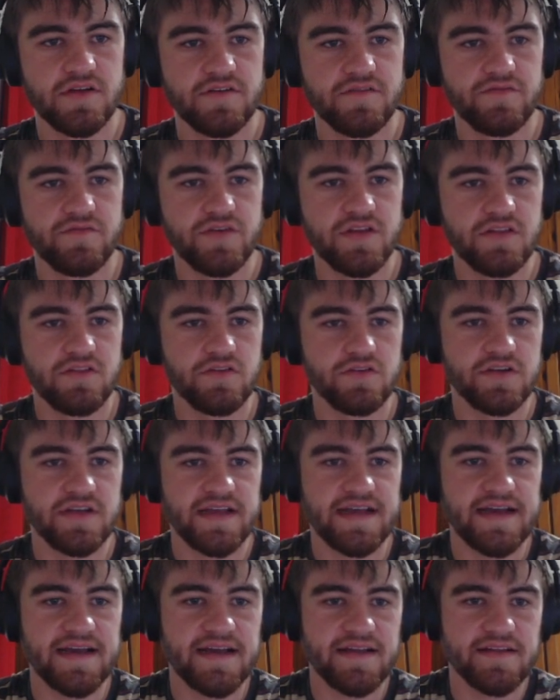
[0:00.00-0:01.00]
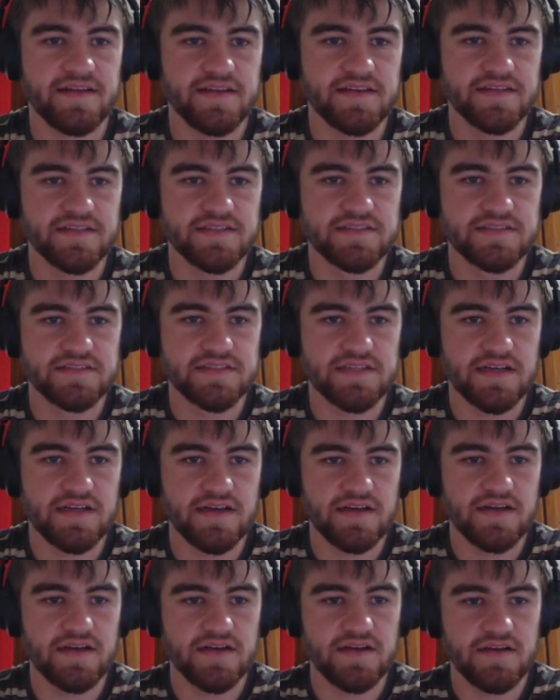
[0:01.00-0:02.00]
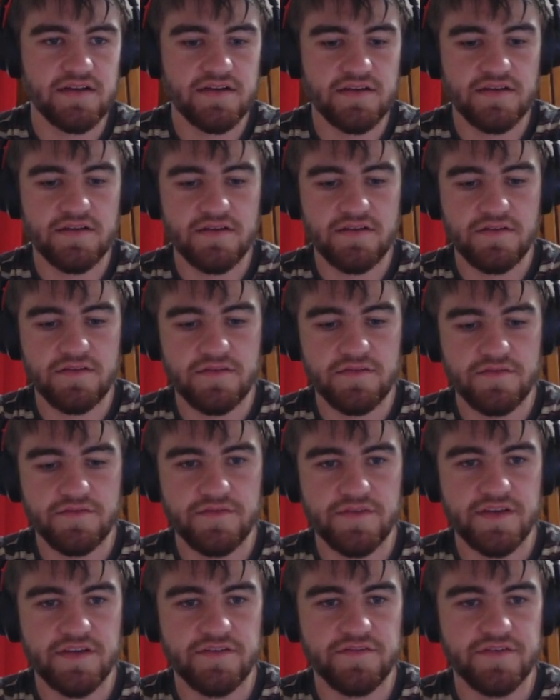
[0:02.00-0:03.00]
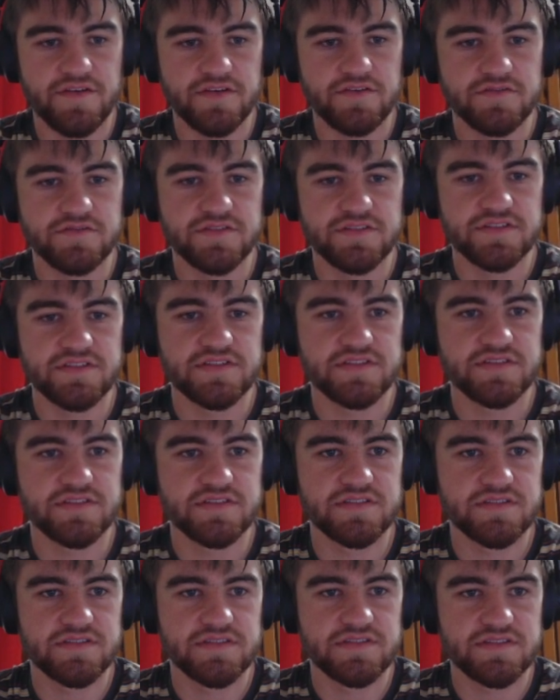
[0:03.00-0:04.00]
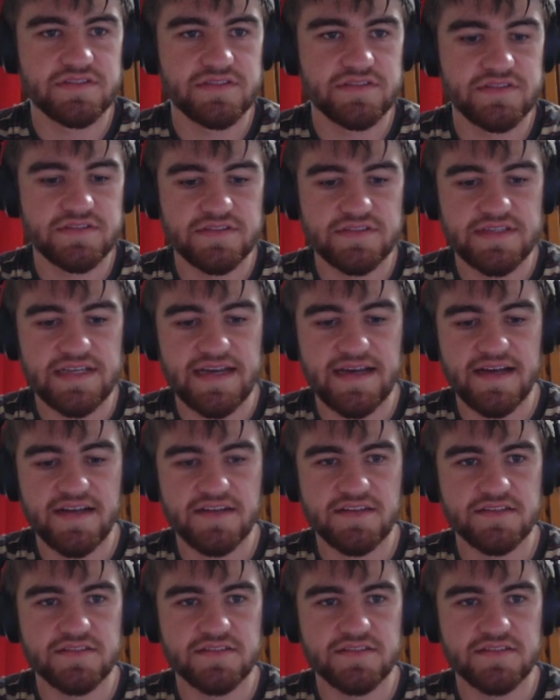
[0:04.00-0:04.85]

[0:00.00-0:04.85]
if we look at his VFL stats,